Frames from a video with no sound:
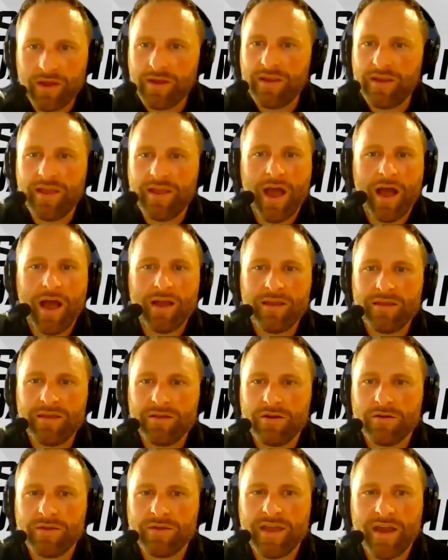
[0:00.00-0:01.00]
Yeah, you
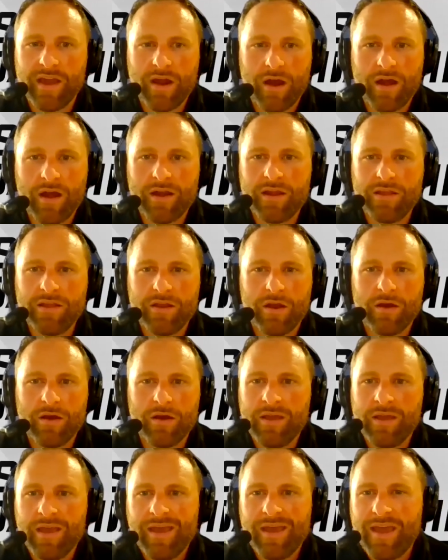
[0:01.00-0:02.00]
know, get on, you know,
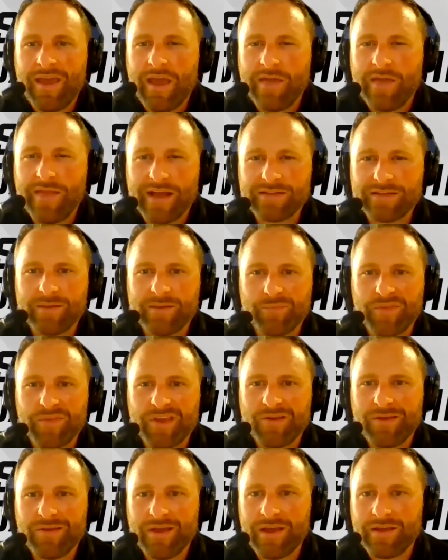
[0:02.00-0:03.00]
and that's something
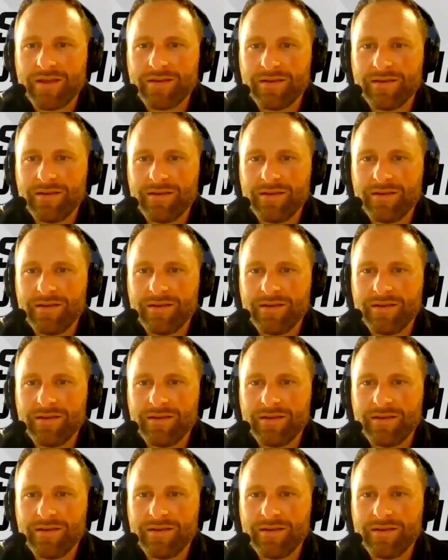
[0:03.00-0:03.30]
that,